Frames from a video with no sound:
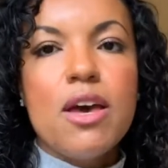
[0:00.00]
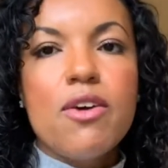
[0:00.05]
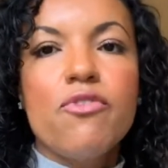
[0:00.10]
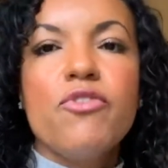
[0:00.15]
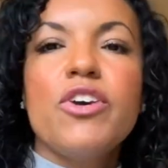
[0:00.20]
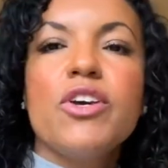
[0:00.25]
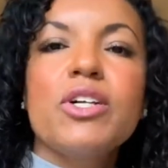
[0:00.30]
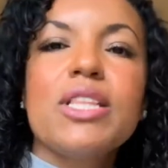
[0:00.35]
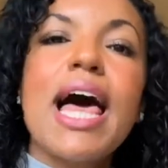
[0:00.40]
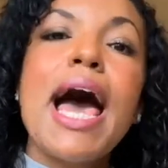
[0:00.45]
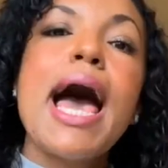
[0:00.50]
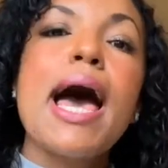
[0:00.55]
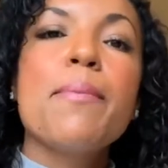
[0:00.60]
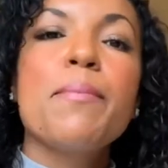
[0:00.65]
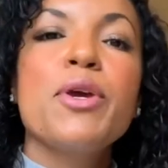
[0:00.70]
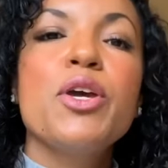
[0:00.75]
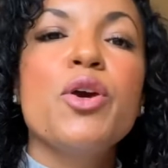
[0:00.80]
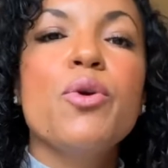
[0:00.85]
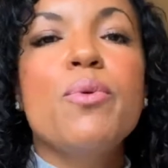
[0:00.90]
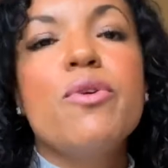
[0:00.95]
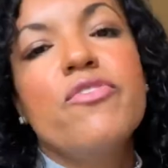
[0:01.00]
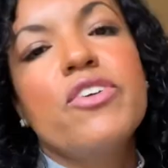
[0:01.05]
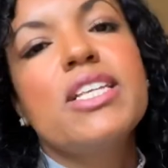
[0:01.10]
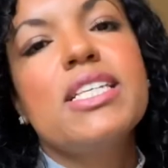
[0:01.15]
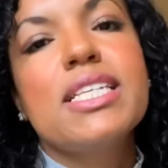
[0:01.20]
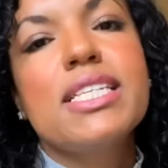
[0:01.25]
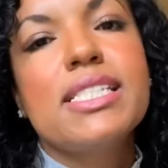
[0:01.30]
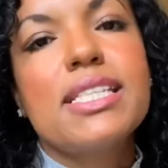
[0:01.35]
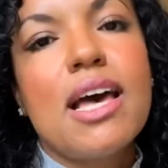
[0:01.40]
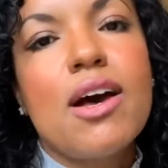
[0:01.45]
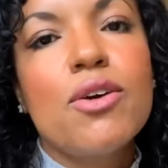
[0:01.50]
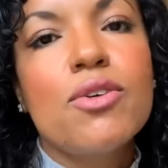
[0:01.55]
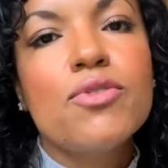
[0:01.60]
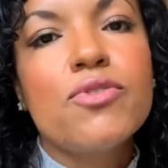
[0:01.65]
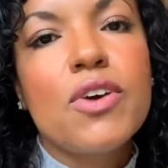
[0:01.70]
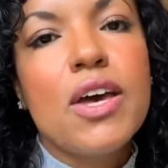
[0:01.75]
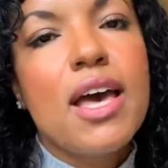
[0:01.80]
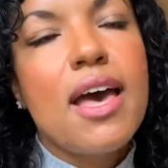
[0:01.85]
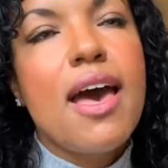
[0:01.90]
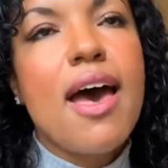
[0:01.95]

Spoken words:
feel happier within yourself.